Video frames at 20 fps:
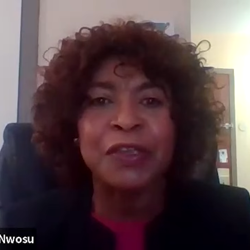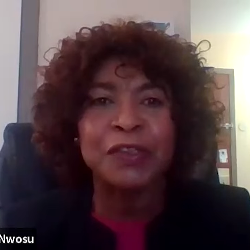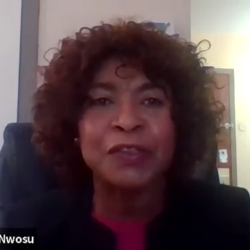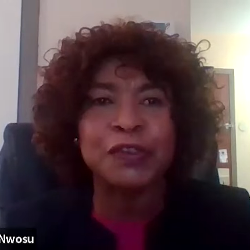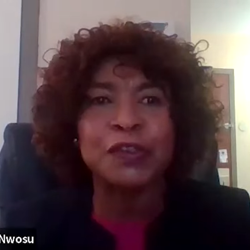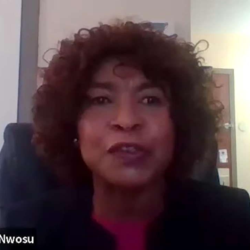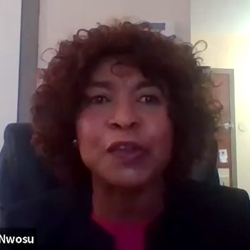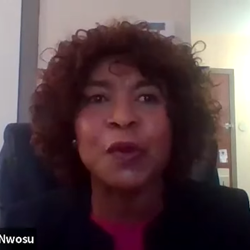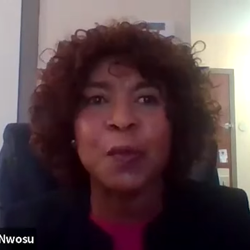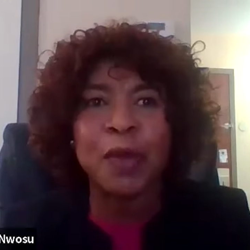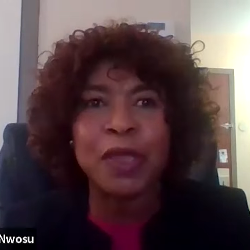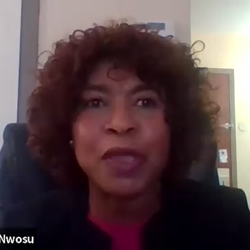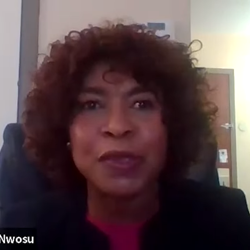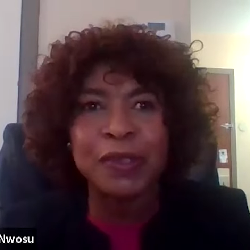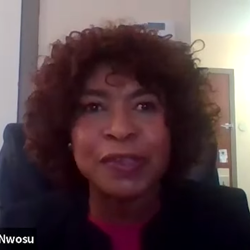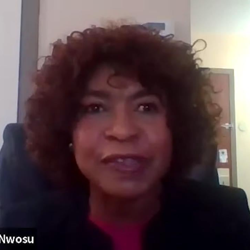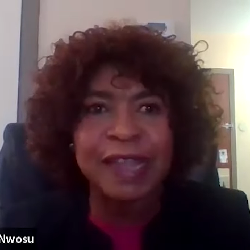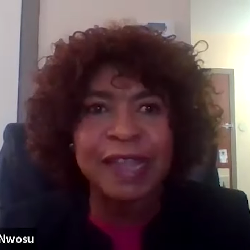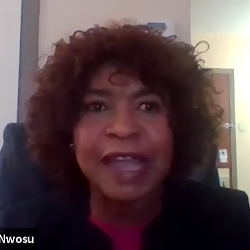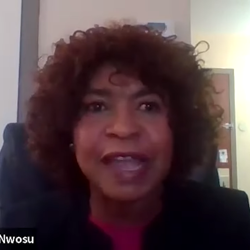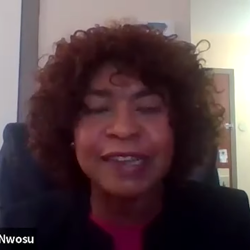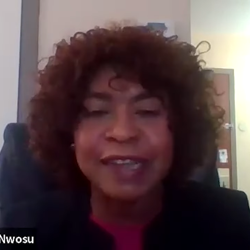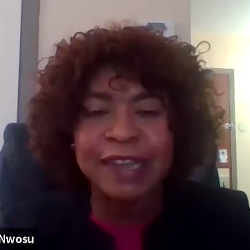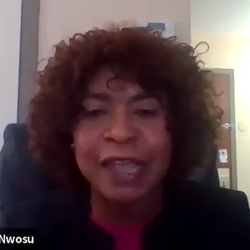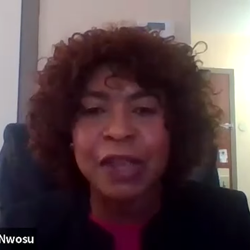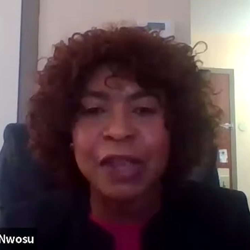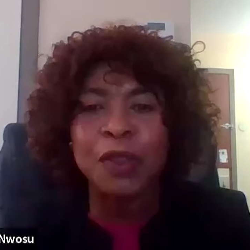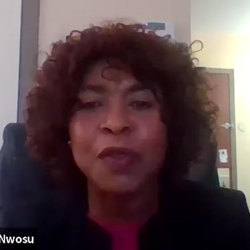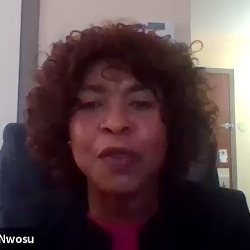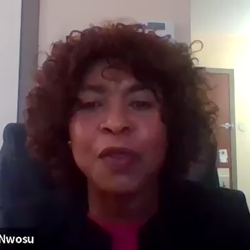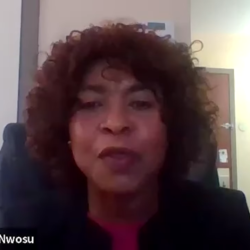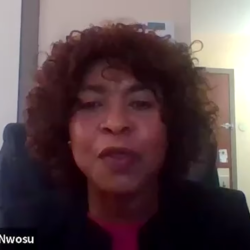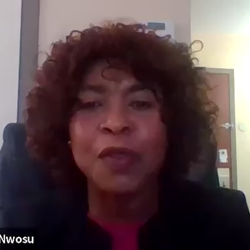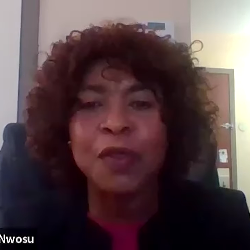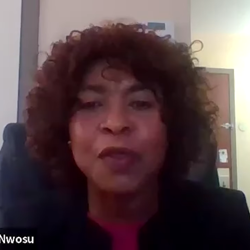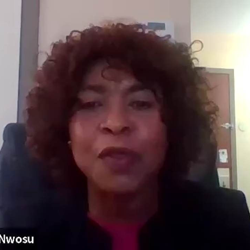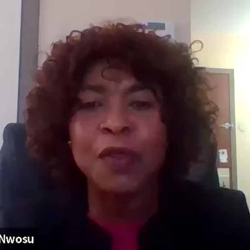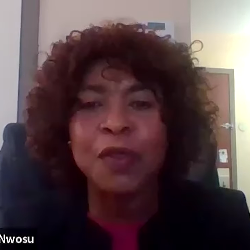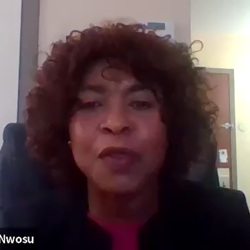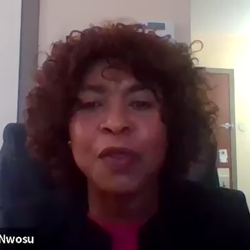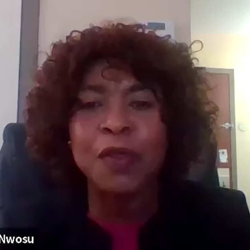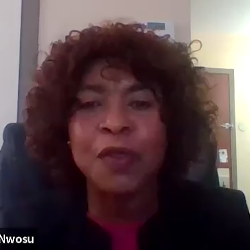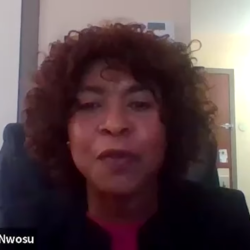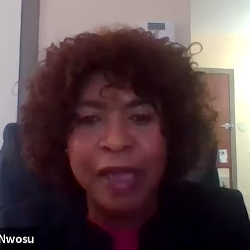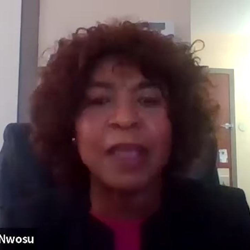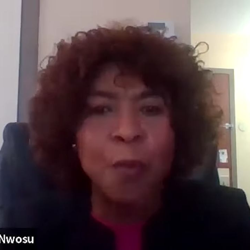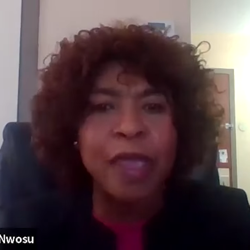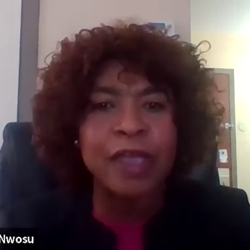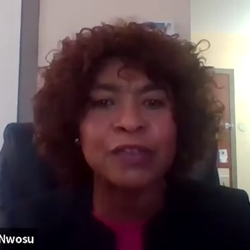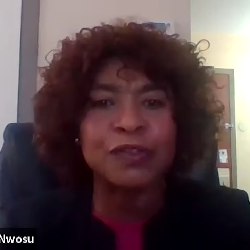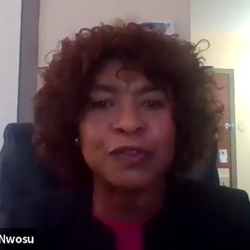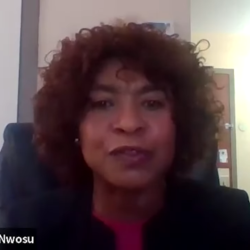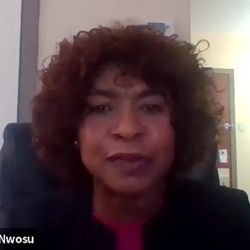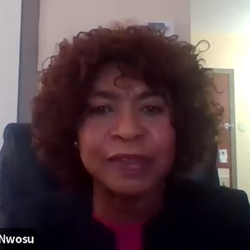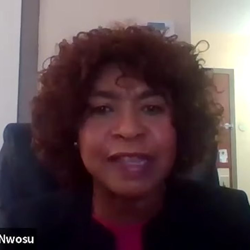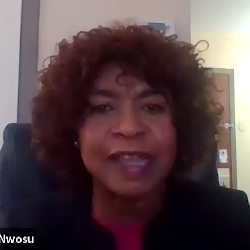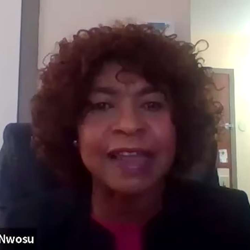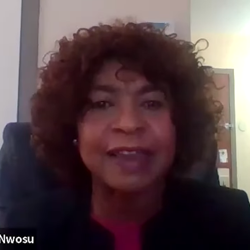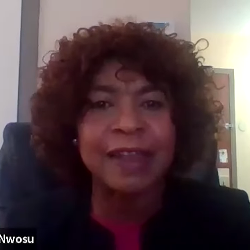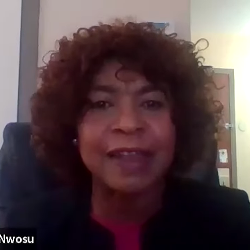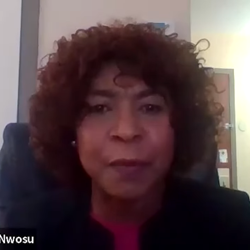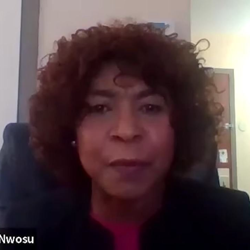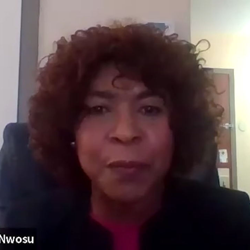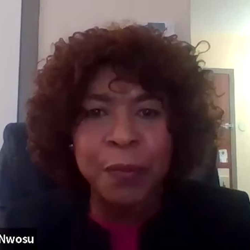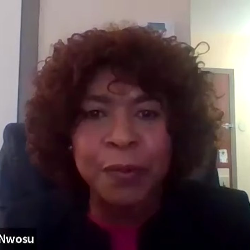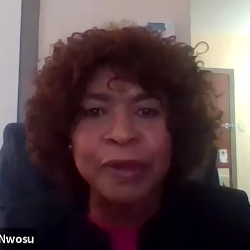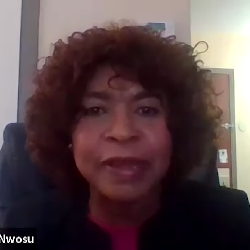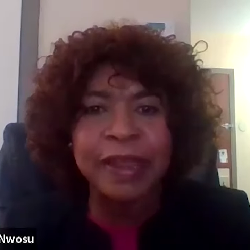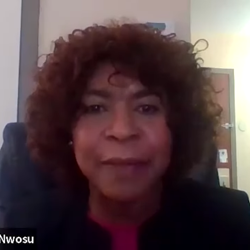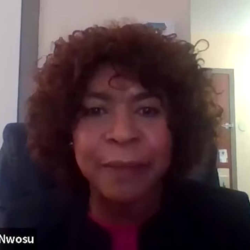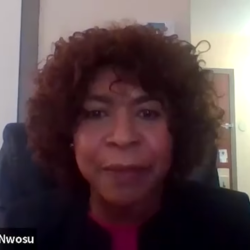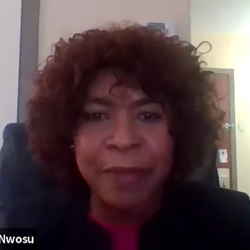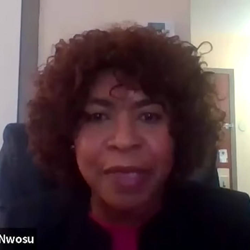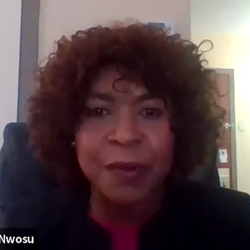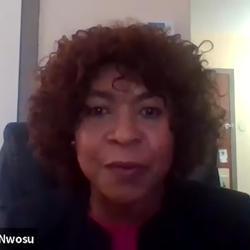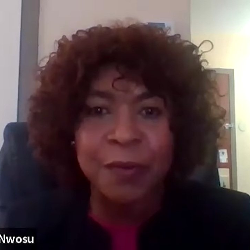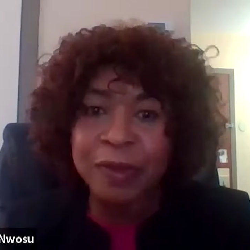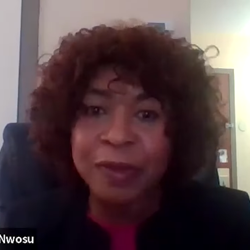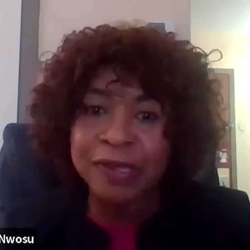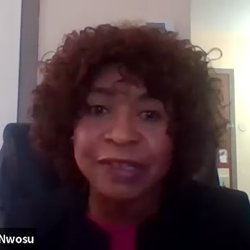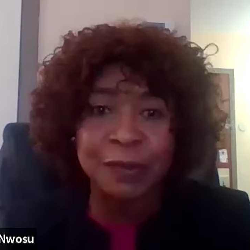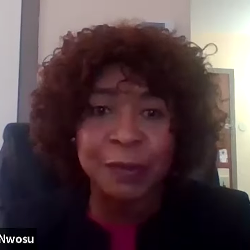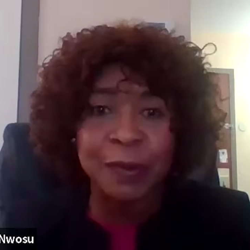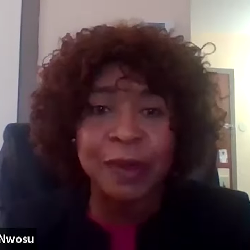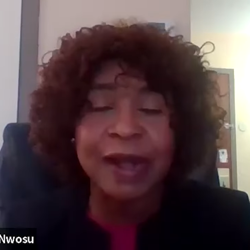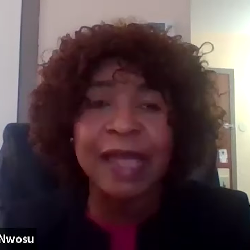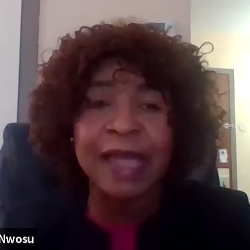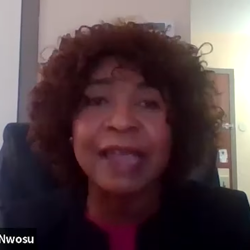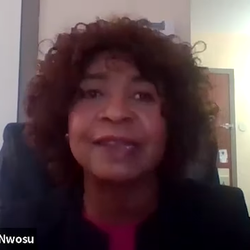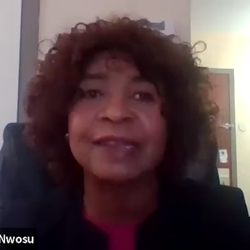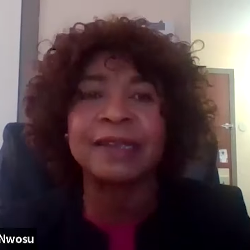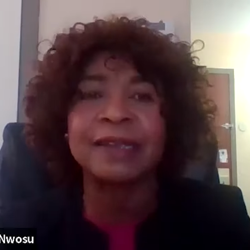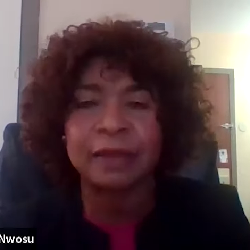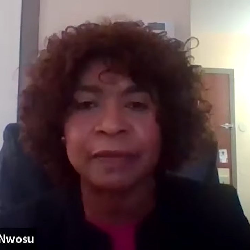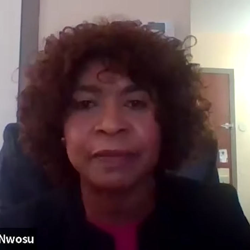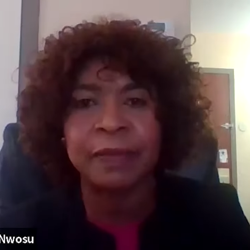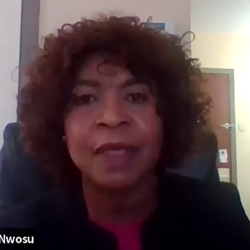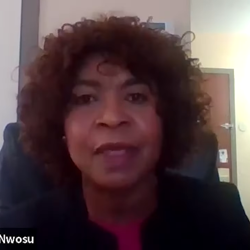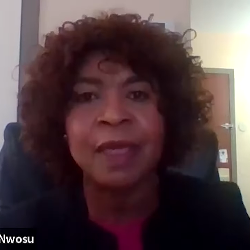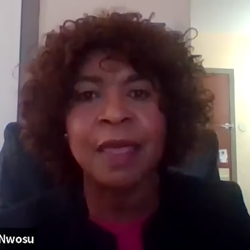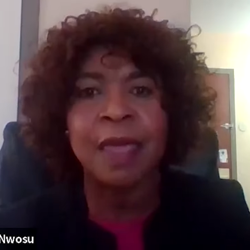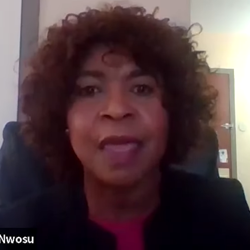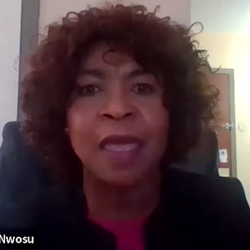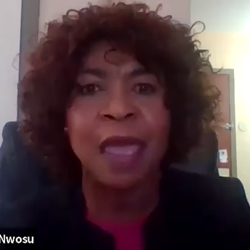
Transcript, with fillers: So when you start early, you find out a way to put them in, which is what I did.